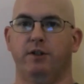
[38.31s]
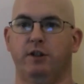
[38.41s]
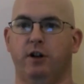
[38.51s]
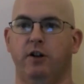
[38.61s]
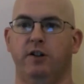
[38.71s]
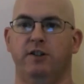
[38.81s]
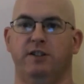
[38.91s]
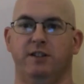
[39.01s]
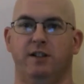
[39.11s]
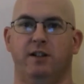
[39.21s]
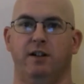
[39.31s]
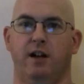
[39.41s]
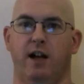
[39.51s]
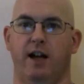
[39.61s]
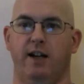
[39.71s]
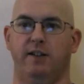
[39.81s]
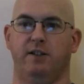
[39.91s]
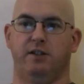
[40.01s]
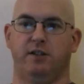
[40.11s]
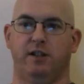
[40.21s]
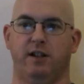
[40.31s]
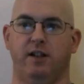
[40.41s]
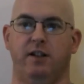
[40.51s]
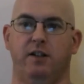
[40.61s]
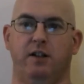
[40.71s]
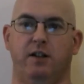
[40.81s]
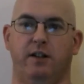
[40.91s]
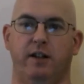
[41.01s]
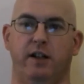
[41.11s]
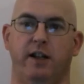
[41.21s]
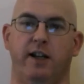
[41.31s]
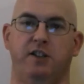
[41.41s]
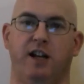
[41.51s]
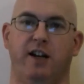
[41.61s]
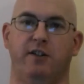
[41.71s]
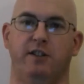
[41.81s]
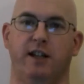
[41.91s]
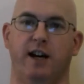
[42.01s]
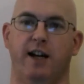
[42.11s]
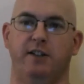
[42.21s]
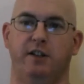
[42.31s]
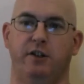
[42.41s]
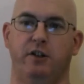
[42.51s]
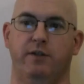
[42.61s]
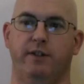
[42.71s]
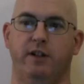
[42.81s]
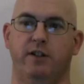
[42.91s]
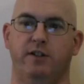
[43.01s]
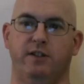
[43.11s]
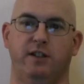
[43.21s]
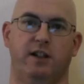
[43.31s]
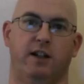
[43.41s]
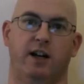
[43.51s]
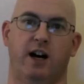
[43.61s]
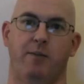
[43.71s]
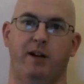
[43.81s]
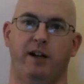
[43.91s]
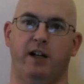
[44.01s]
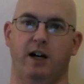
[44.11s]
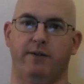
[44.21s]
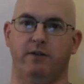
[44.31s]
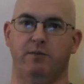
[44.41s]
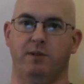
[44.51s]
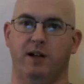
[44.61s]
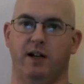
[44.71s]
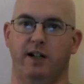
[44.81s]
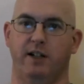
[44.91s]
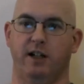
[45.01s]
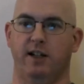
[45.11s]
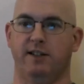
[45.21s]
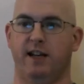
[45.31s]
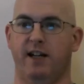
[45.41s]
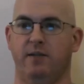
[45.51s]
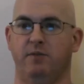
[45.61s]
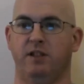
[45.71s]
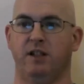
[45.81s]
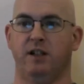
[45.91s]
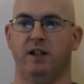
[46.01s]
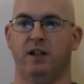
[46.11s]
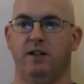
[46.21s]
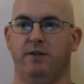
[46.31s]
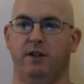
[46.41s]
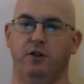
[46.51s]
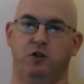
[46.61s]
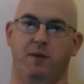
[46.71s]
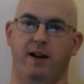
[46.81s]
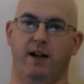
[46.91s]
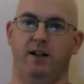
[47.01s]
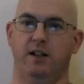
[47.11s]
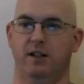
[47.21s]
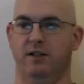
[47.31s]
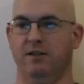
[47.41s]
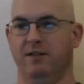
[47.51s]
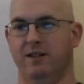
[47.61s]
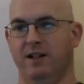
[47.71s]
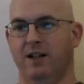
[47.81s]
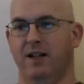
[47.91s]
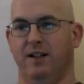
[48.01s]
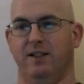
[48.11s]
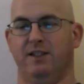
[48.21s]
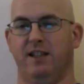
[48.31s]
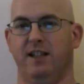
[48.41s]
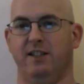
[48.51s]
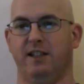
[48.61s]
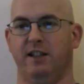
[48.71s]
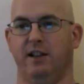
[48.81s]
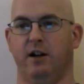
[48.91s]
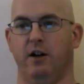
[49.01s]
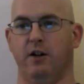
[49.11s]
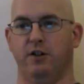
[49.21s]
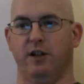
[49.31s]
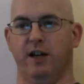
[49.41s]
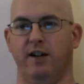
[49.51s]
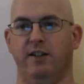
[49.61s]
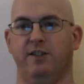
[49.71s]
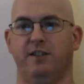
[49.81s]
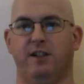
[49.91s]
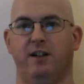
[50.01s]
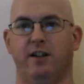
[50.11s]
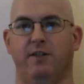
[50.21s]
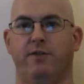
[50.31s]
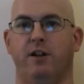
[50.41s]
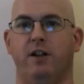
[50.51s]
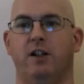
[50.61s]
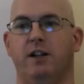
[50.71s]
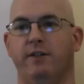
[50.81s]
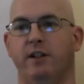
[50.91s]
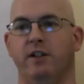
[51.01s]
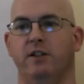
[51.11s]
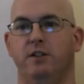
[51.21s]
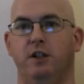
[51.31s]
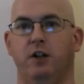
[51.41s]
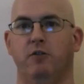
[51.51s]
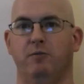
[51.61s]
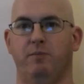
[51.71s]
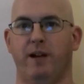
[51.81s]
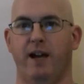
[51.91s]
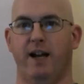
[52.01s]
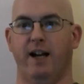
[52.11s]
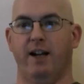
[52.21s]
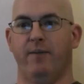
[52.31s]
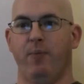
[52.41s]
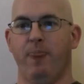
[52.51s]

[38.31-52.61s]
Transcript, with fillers: For starters, as The Hitchhiker's Guide to the Universe, a comedy novel by Douglas Adams, for those who may not know, uh, says in large letters on the front cover, don't panic.